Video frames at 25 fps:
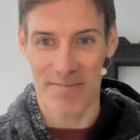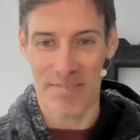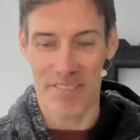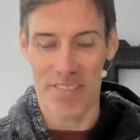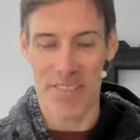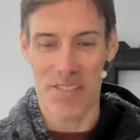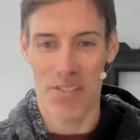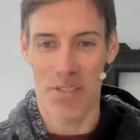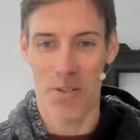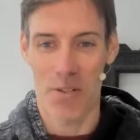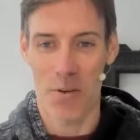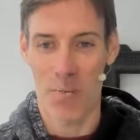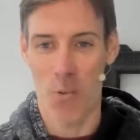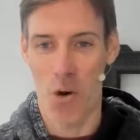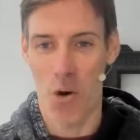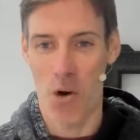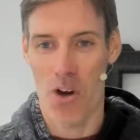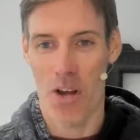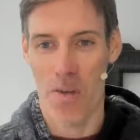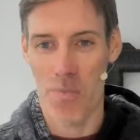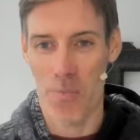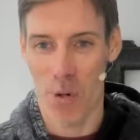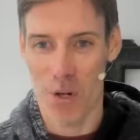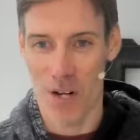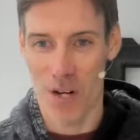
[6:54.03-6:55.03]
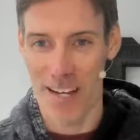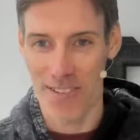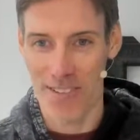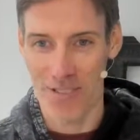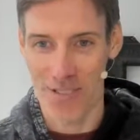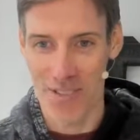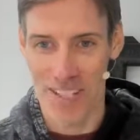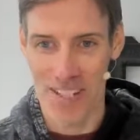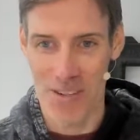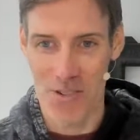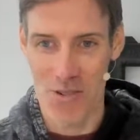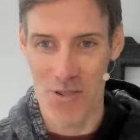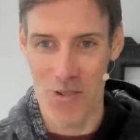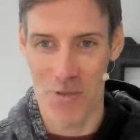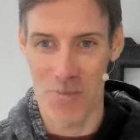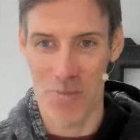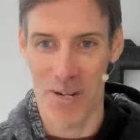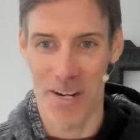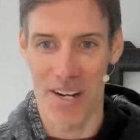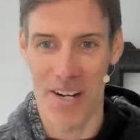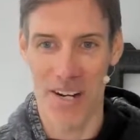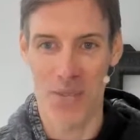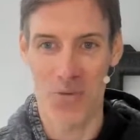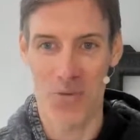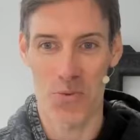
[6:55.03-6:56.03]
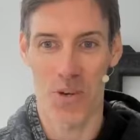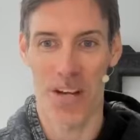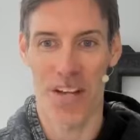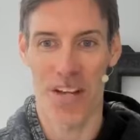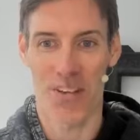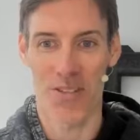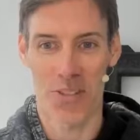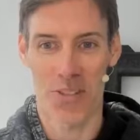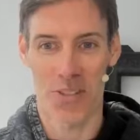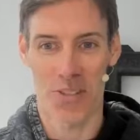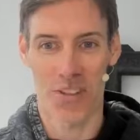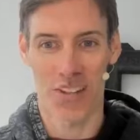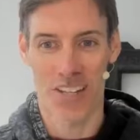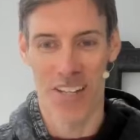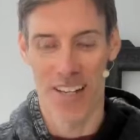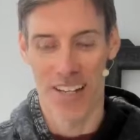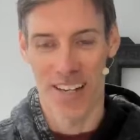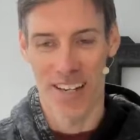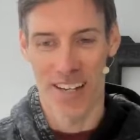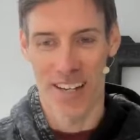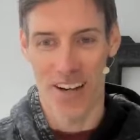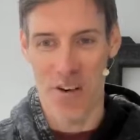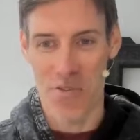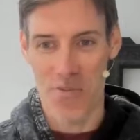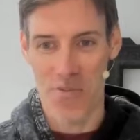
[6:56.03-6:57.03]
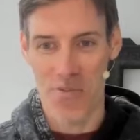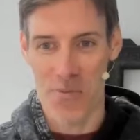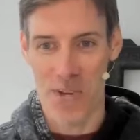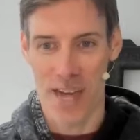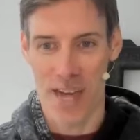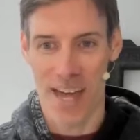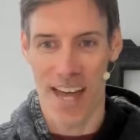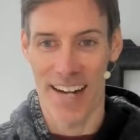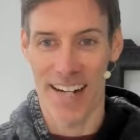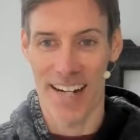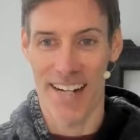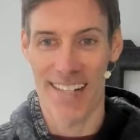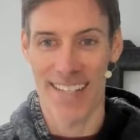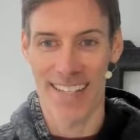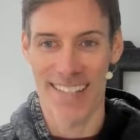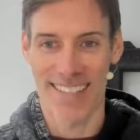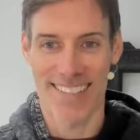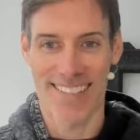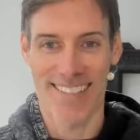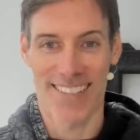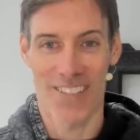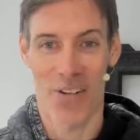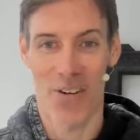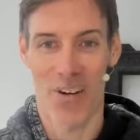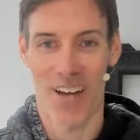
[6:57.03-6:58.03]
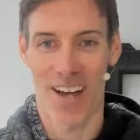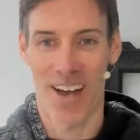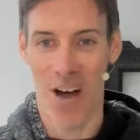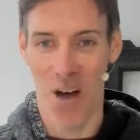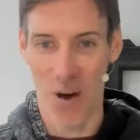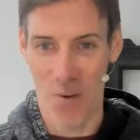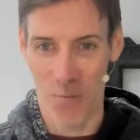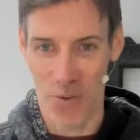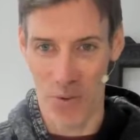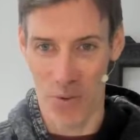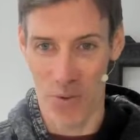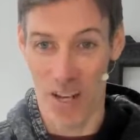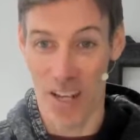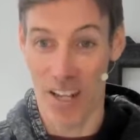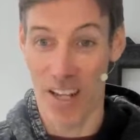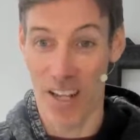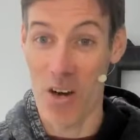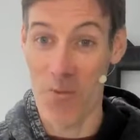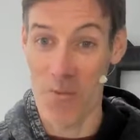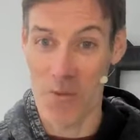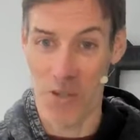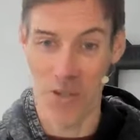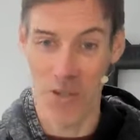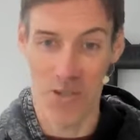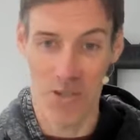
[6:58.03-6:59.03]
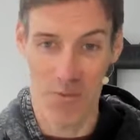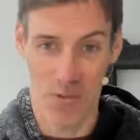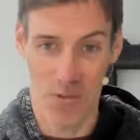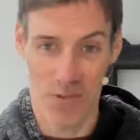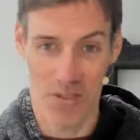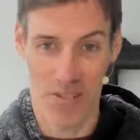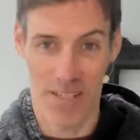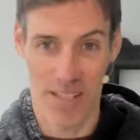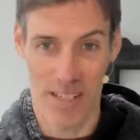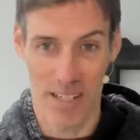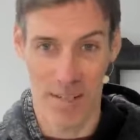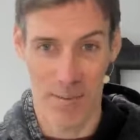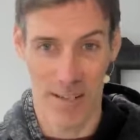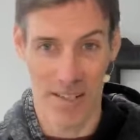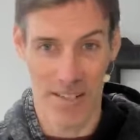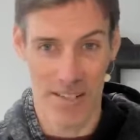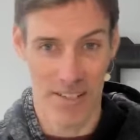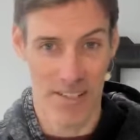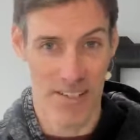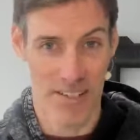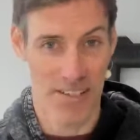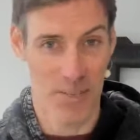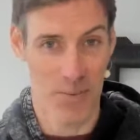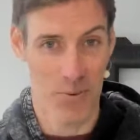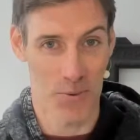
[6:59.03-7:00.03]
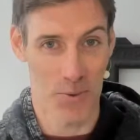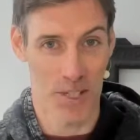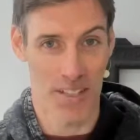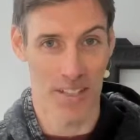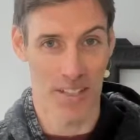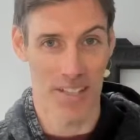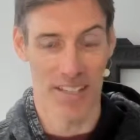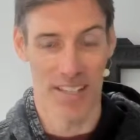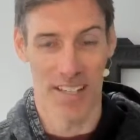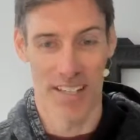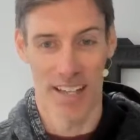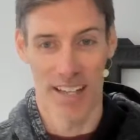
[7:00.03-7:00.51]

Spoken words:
So morning, Bonnie, I've just seen you jumping in as well, so over from Canada. So I hope you're well. I hope you got some good sleep last night as well.